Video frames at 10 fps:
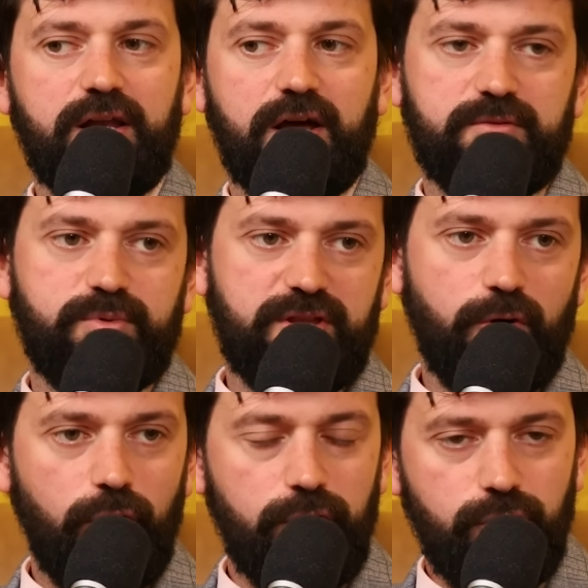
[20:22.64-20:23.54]
like with
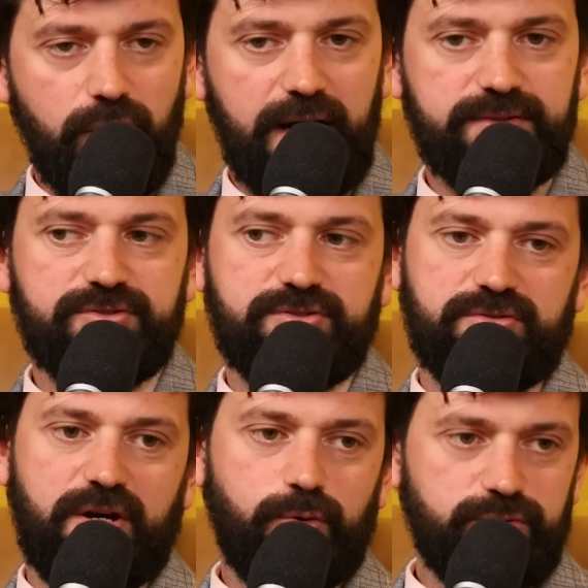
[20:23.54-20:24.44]
the oil and
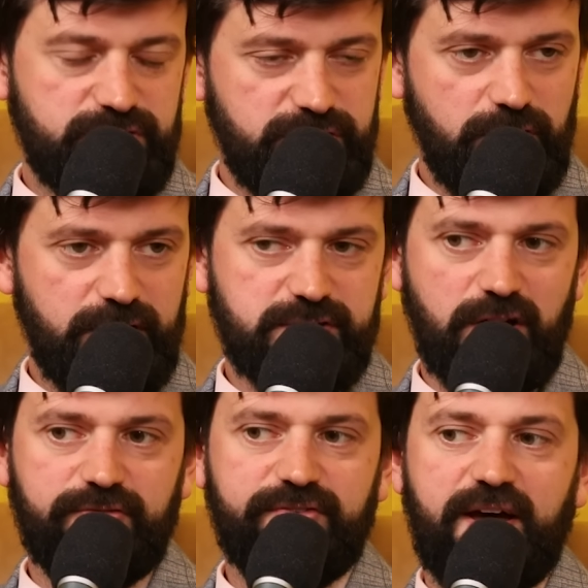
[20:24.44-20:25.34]
all this nuclear
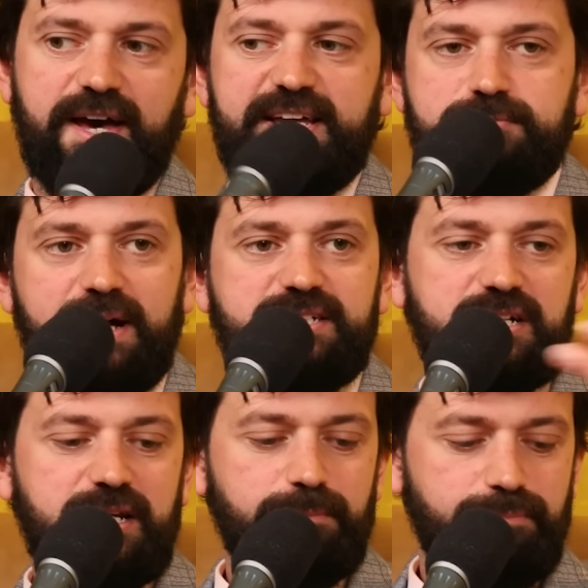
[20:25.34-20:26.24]
stuff, he's
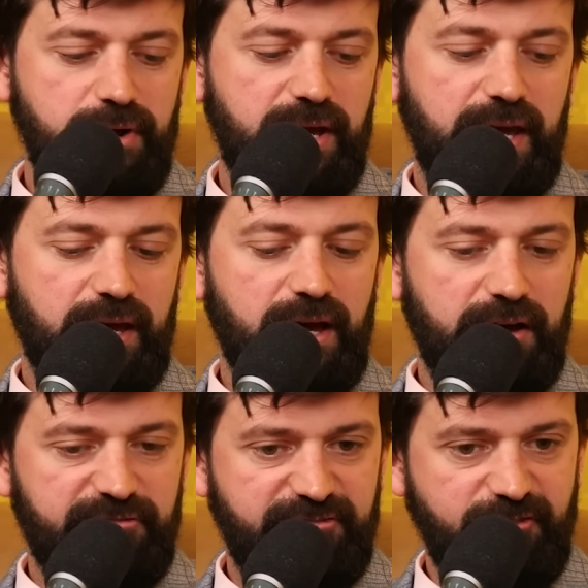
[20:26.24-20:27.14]
basically bringing
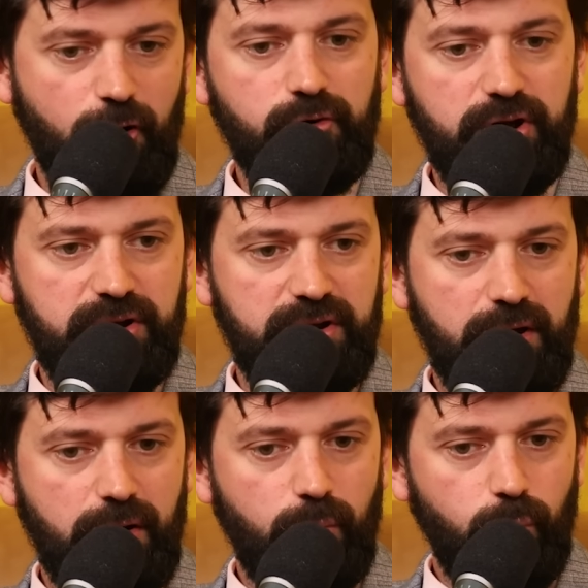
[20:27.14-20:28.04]

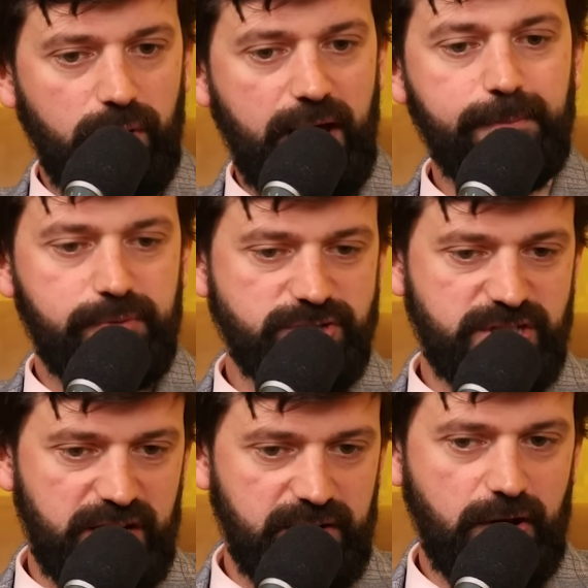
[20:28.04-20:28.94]
foreign labourers
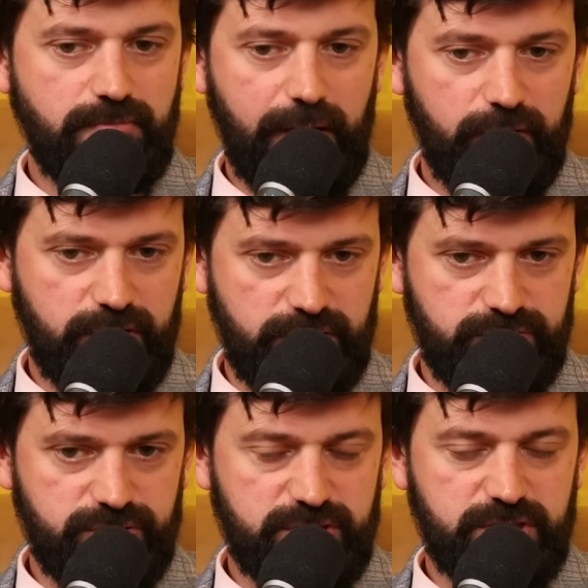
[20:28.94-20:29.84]
in,
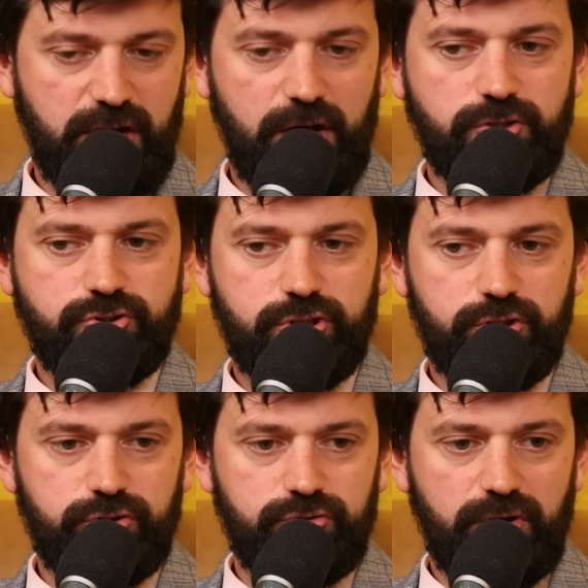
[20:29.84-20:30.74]
Americans,
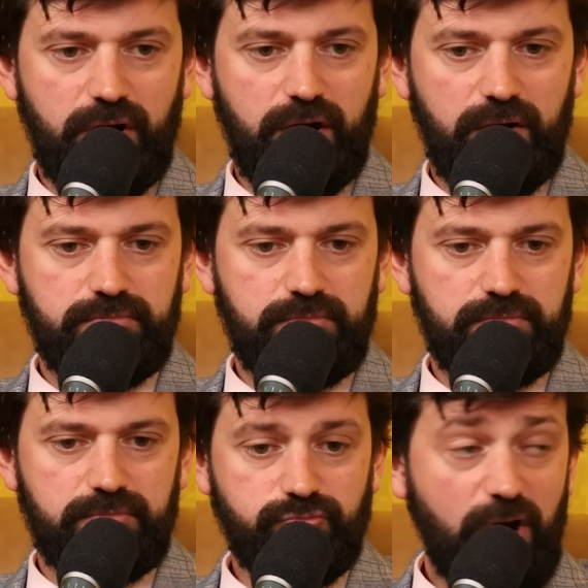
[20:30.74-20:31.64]
to
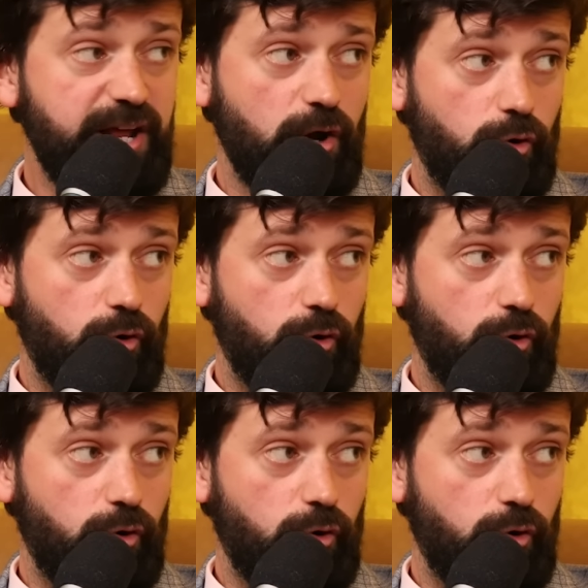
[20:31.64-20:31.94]
run it